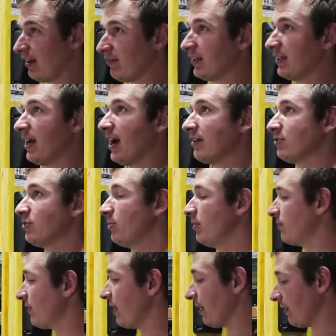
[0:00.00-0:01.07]
I think 9s should be
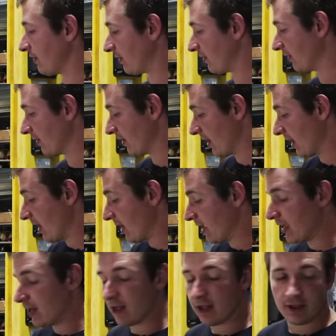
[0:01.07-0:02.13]
fine though.
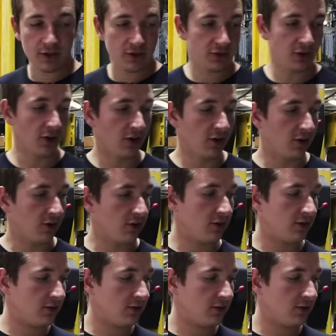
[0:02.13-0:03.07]
So